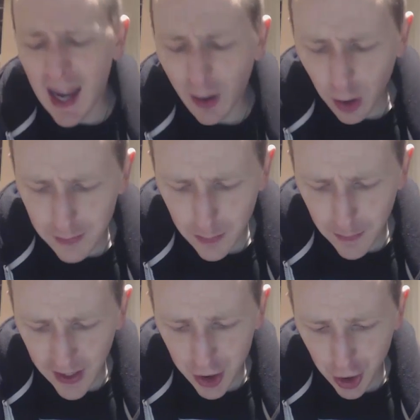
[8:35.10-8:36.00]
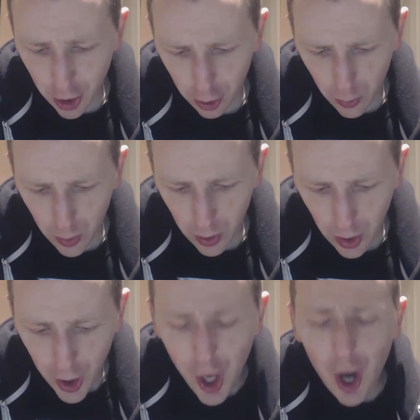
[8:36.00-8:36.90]
And out comes Big Show.
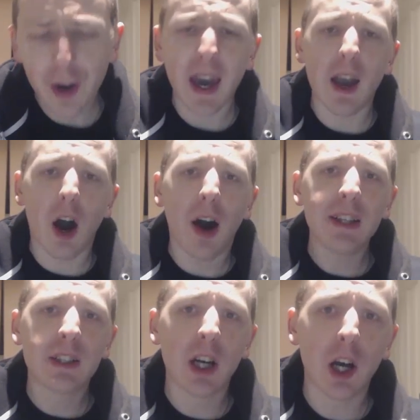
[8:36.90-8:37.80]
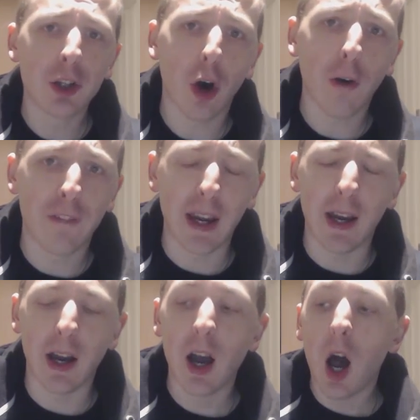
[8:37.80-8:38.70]
Okay, I turned off
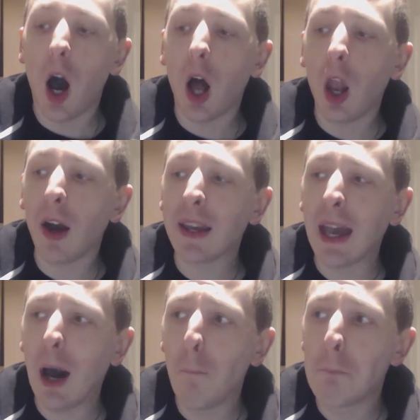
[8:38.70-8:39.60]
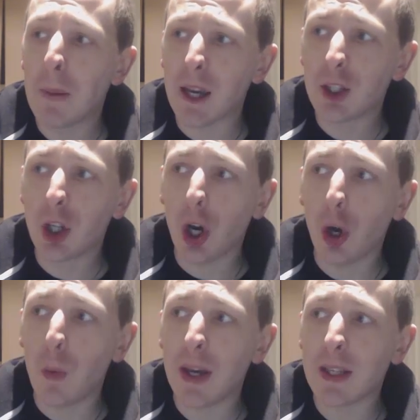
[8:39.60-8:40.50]
here. I like how Big
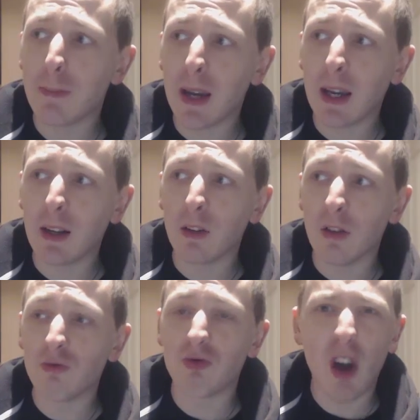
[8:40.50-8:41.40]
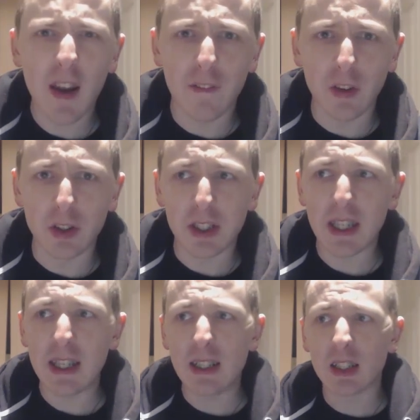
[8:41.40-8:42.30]
Show is being relevant.
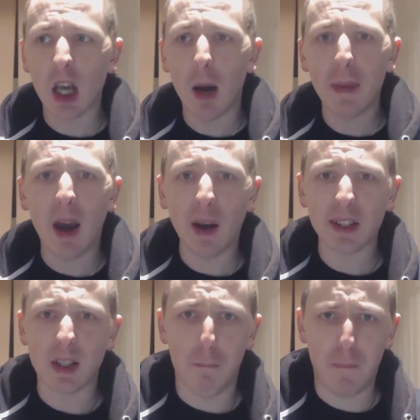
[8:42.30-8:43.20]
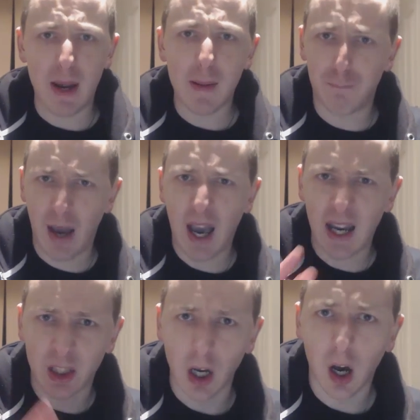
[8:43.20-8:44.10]
He's coming out as the big
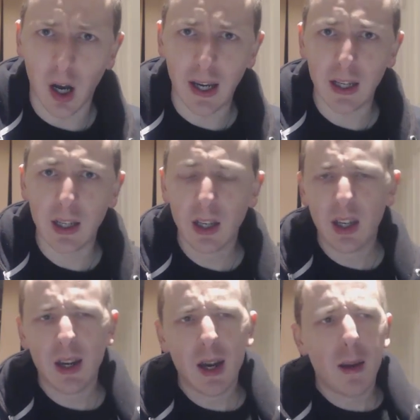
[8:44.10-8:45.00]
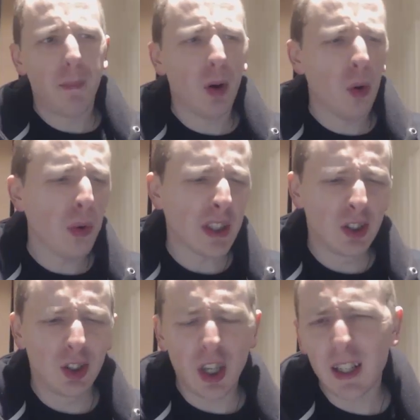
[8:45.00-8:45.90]
bad guy. But all
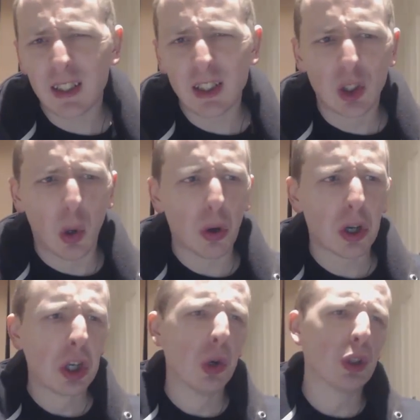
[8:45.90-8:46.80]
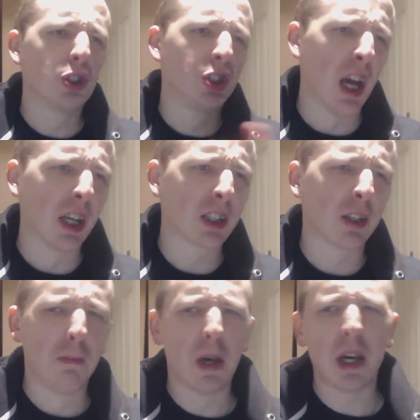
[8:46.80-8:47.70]
this jealousy talk, you're
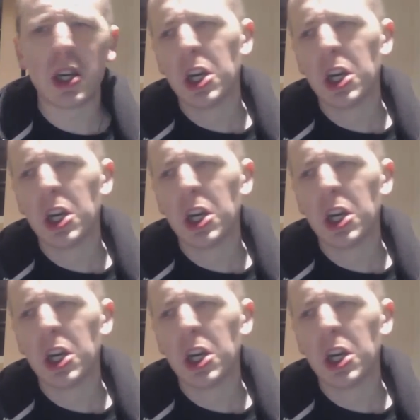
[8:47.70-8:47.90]
jealous of